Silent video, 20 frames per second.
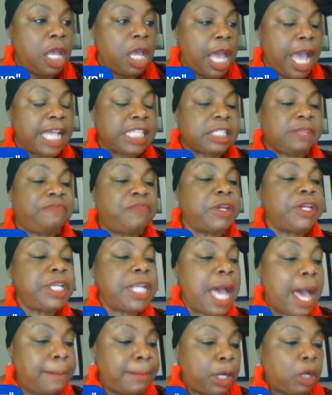as
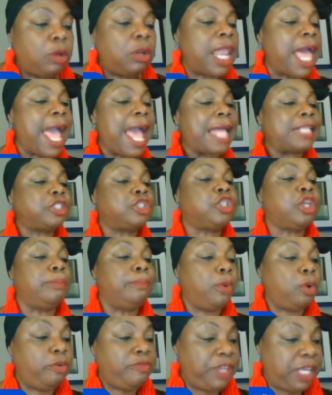phenomenal as the
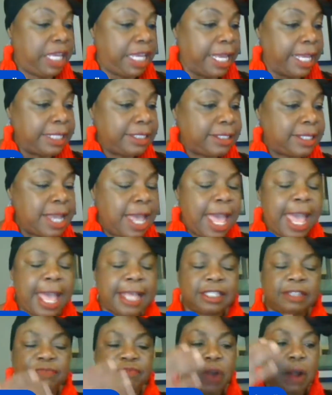movie is,
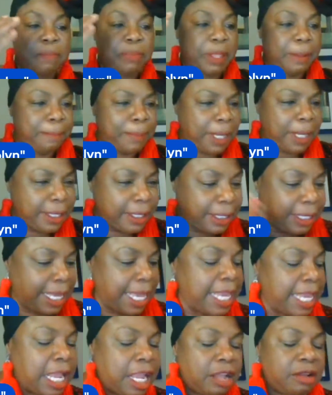as from the
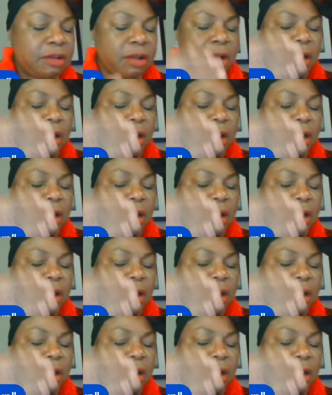beginning